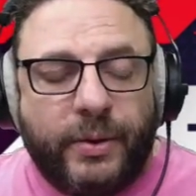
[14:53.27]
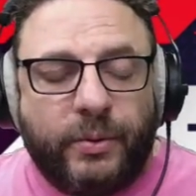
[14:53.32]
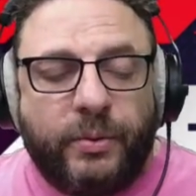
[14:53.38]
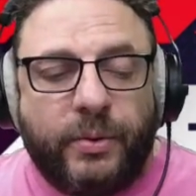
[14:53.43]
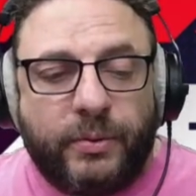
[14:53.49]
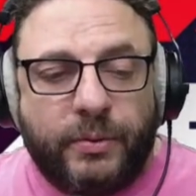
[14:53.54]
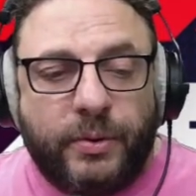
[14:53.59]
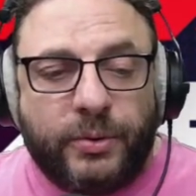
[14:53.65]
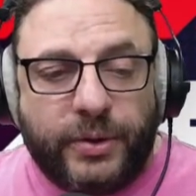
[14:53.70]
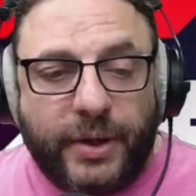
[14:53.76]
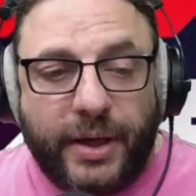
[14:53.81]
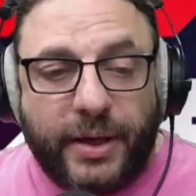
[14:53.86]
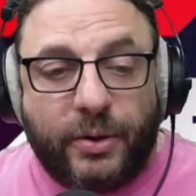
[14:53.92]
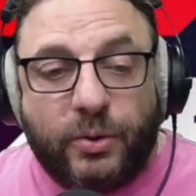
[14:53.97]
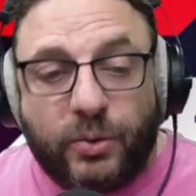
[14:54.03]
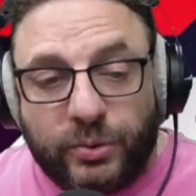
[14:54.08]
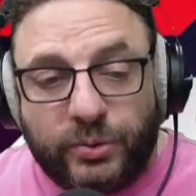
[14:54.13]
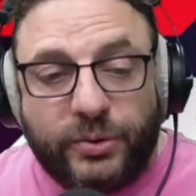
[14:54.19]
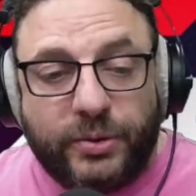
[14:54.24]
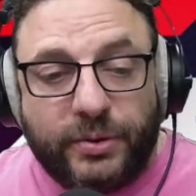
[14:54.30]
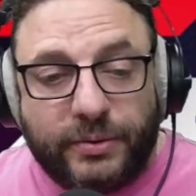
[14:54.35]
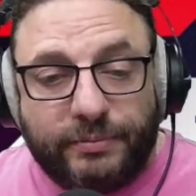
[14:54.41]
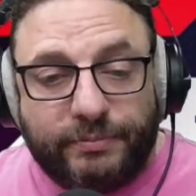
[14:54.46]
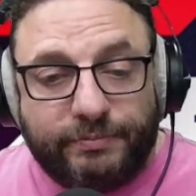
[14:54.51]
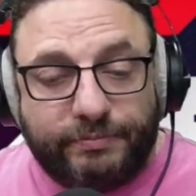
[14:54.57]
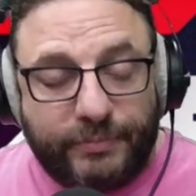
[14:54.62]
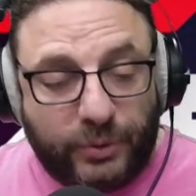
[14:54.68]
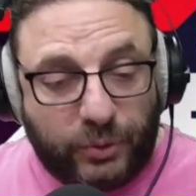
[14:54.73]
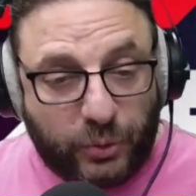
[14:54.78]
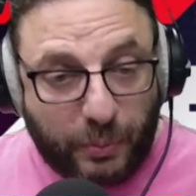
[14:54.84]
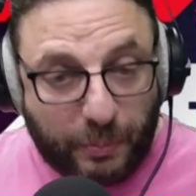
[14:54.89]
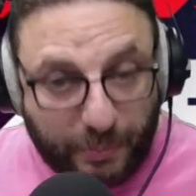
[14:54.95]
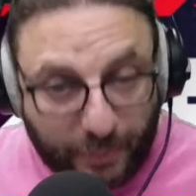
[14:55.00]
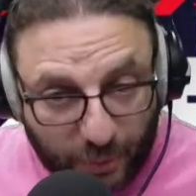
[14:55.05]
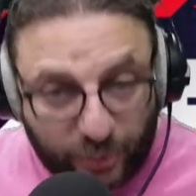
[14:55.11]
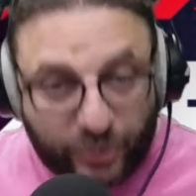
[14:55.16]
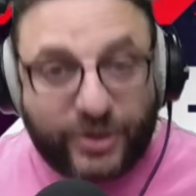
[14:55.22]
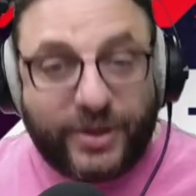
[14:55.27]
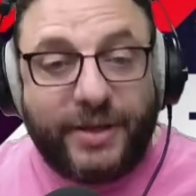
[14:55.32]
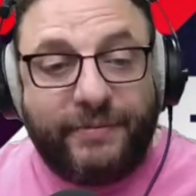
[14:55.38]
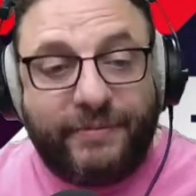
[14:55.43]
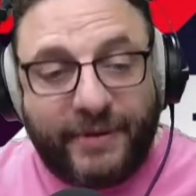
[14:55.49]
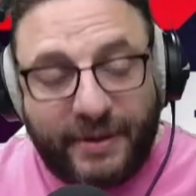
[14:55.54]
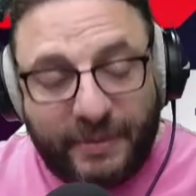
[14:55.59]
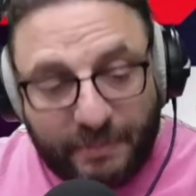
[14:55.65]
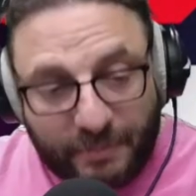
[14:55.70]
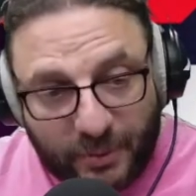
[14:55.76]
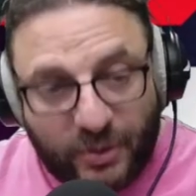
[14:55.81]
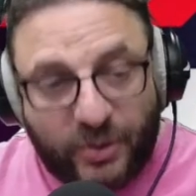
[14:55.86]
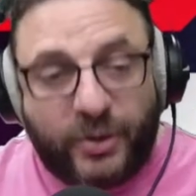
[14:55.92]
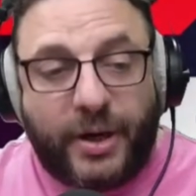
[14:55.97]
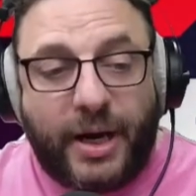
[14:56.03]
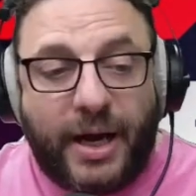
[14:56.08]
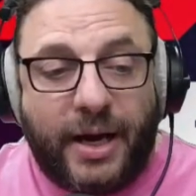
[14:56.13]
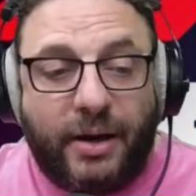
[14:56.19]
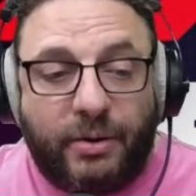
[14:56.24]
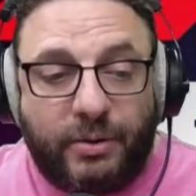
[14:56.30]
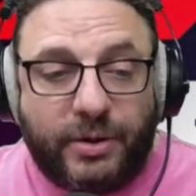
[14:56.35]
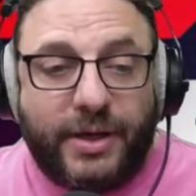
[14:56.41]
we want to boost even more our